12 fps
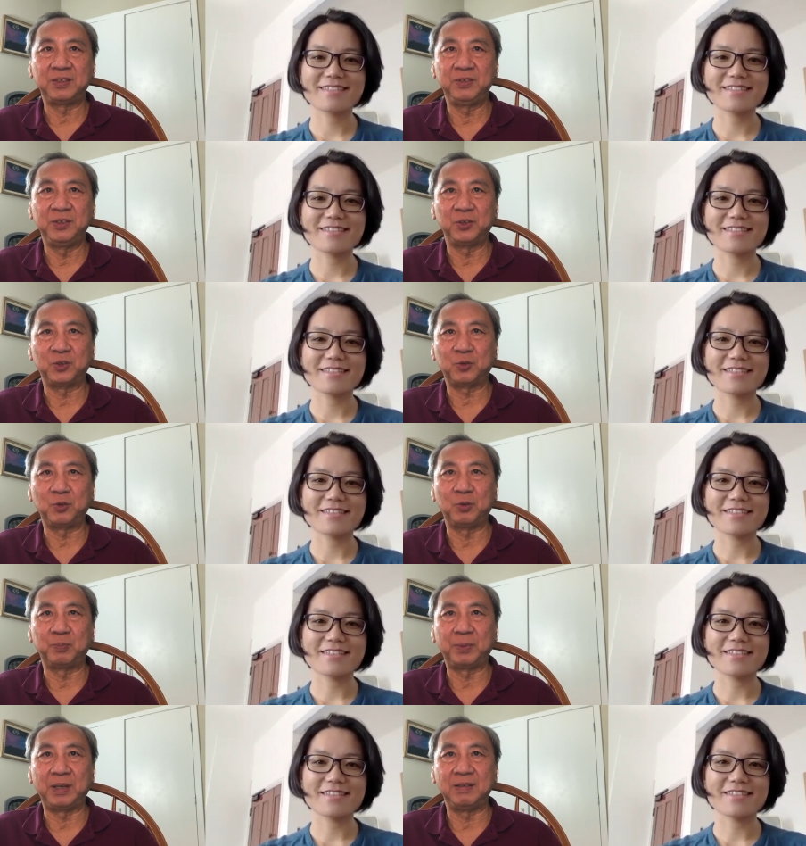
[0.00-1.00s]
Speaker 1: research group
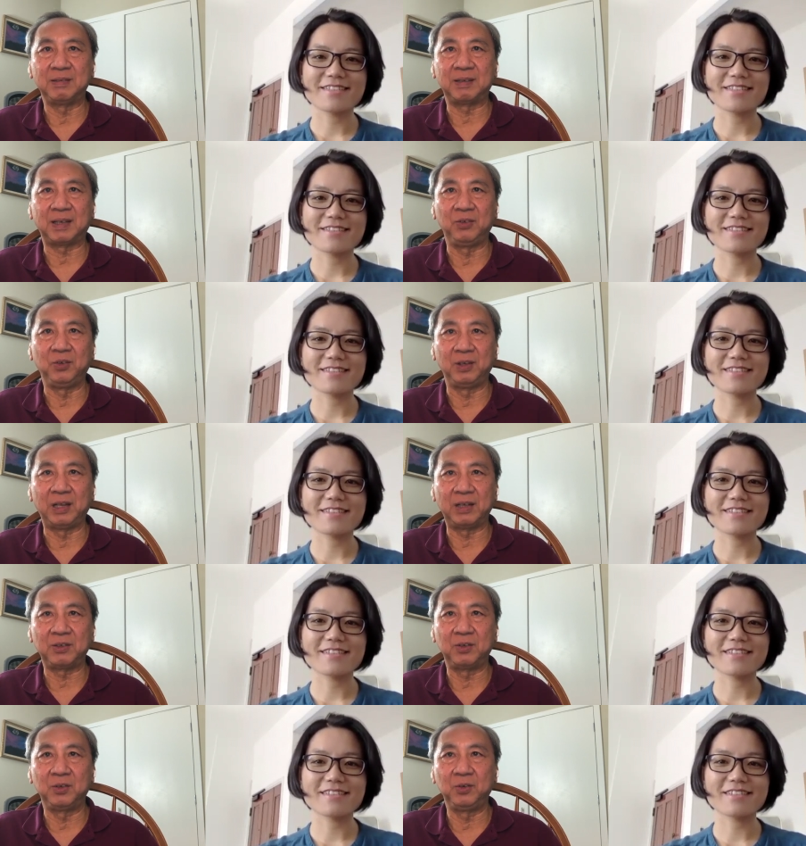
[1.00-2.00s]
based at the
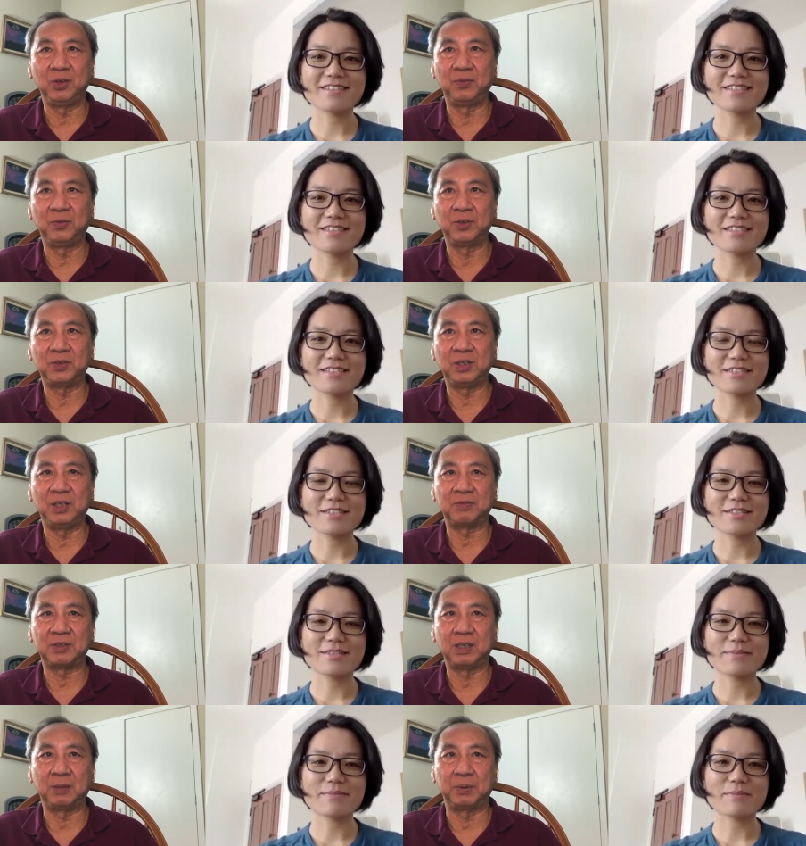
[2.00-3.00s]
National University of
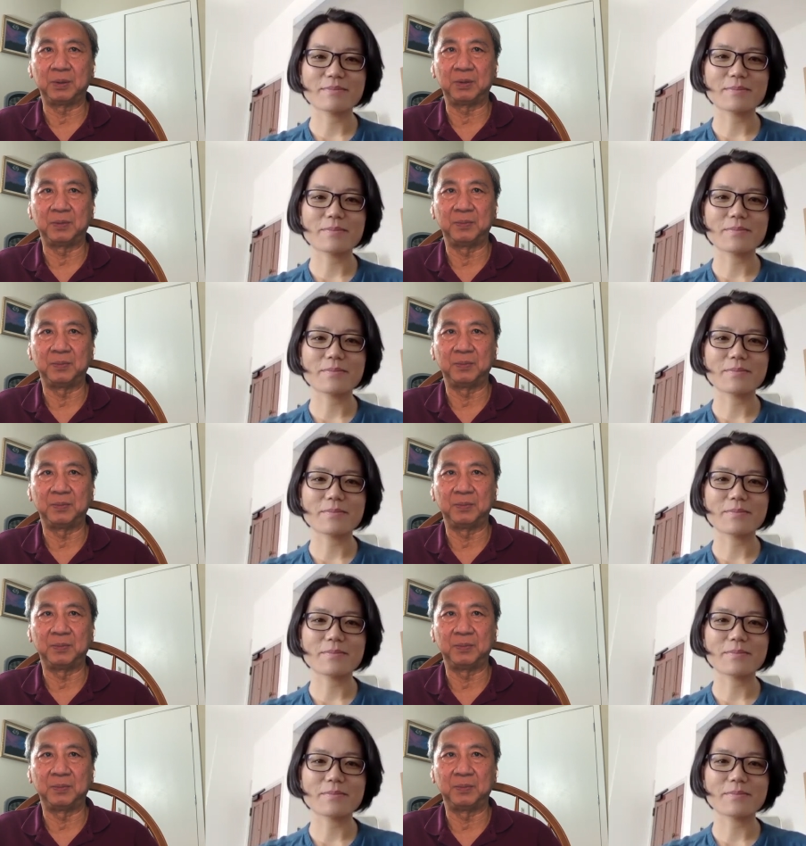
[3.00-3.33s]
Singapore.